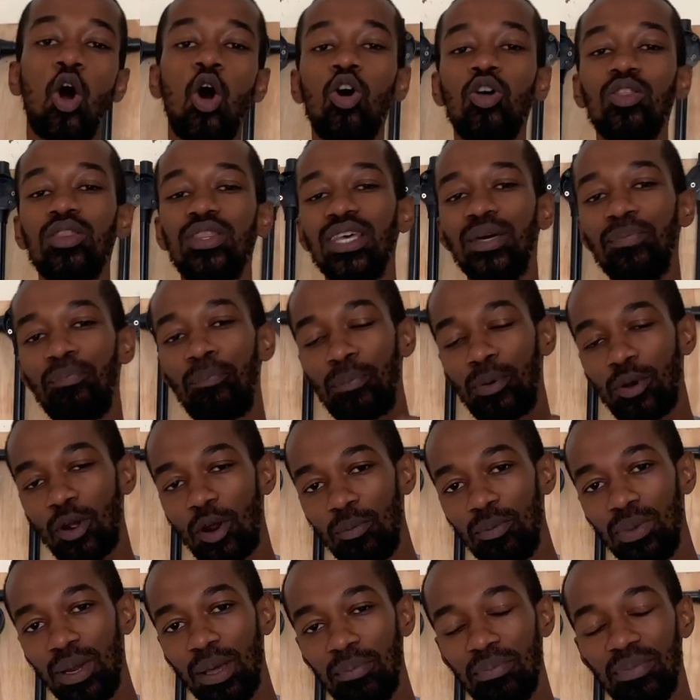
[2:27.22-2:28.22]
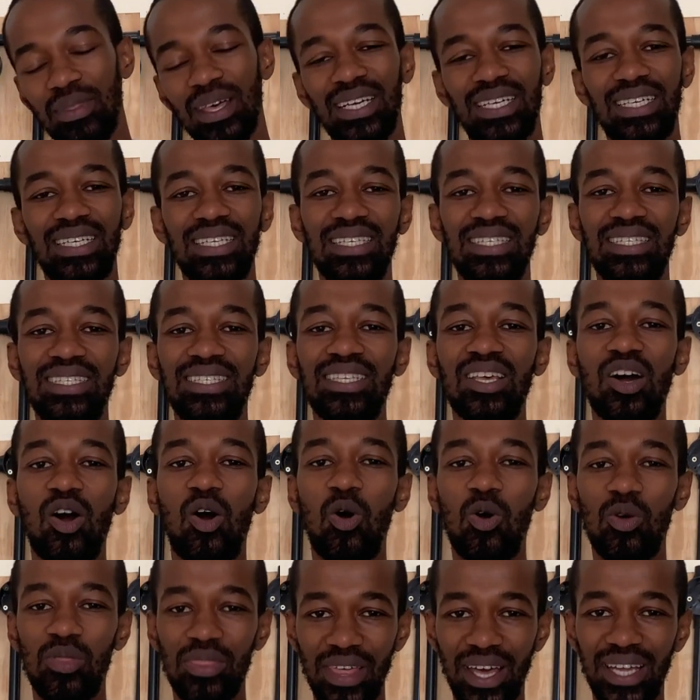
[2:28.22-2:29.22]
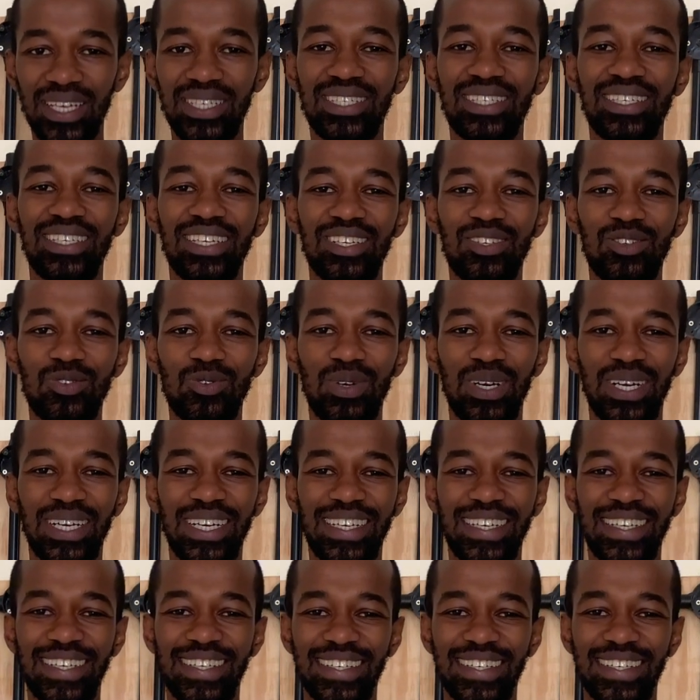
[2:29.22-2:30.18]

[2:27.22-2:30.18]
on the problem that is on that network.